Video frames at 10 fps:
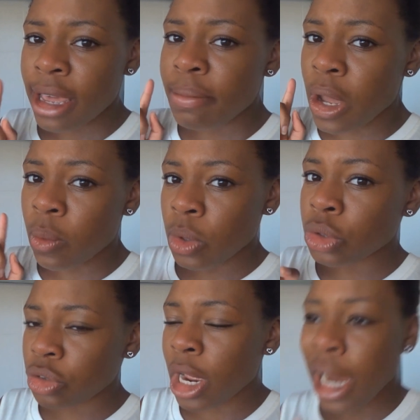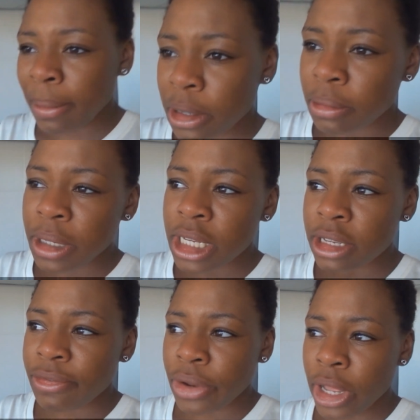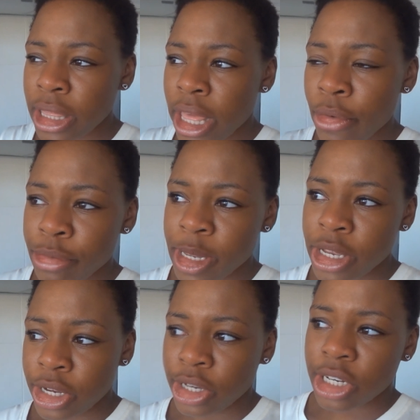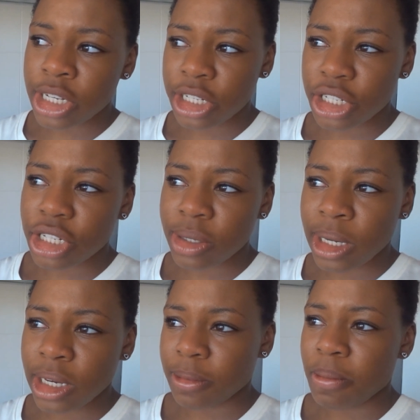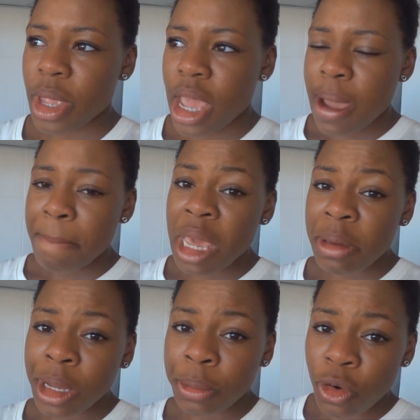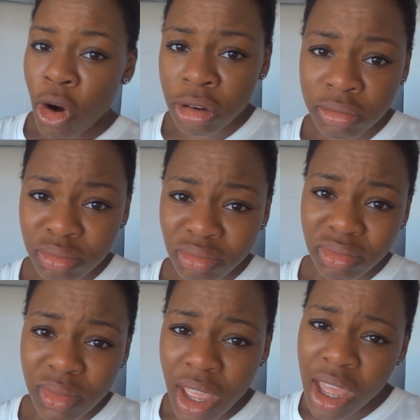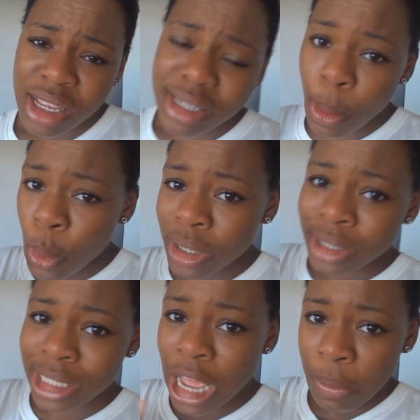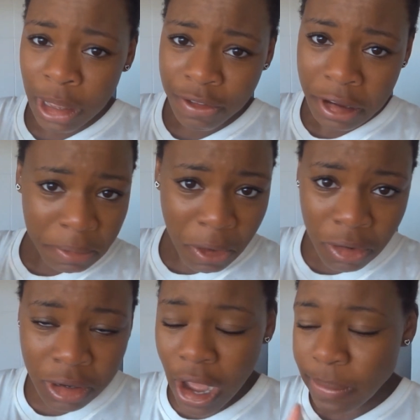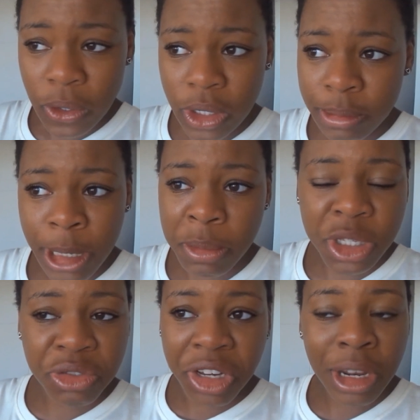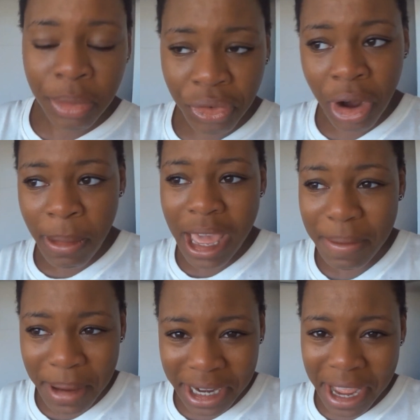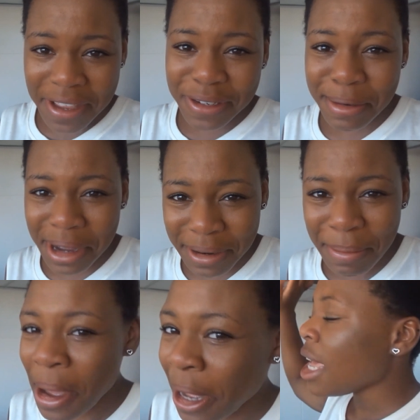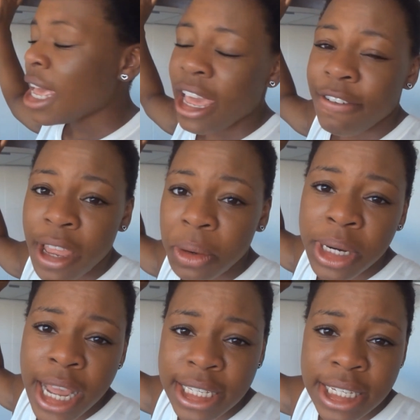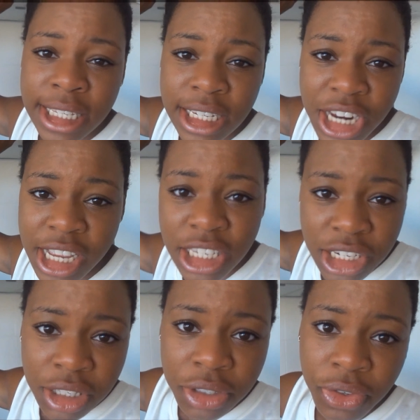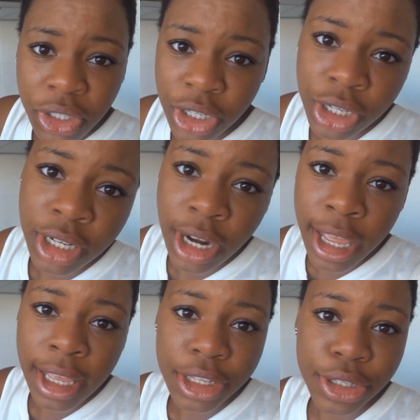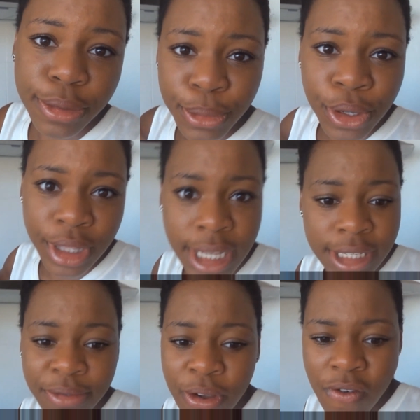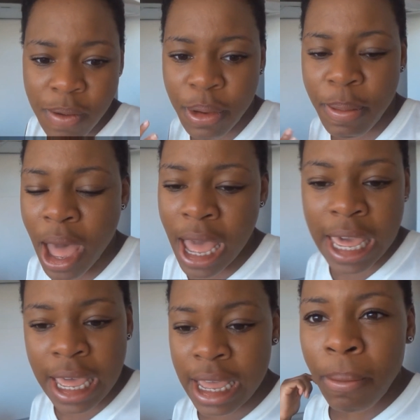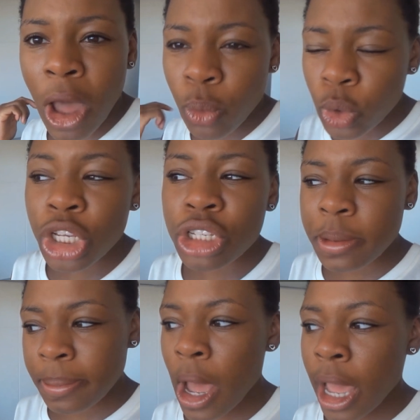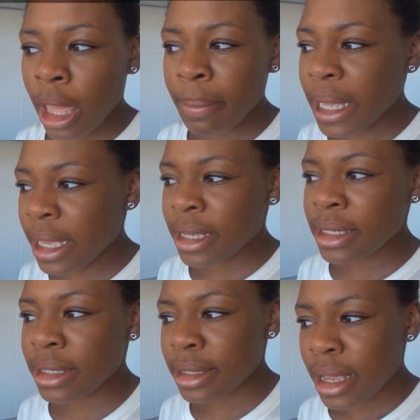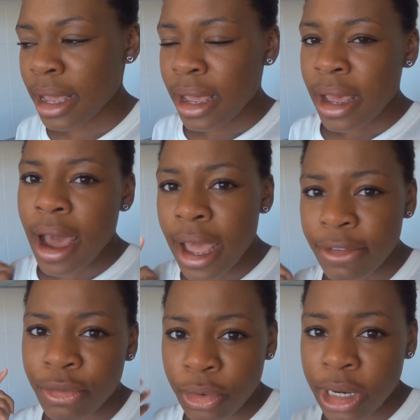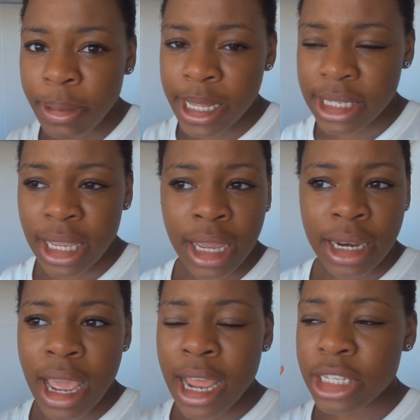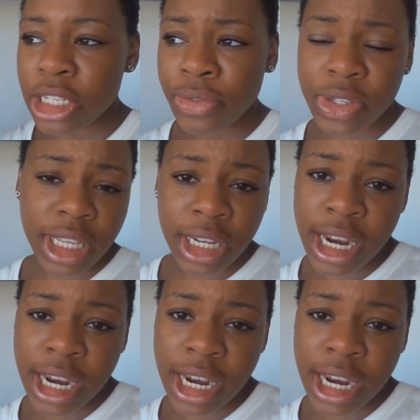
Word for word: But I will try lemon because I feel like that would be a good addition to it. Maybe I'm wrong, someone tell me if I'm wrong. I'm not going to be able to read it before I make my next one, but if anyone has any suggestions for good, like smoothies involving papaya, I want to use papaya because I have really bad skin and it's good for skin and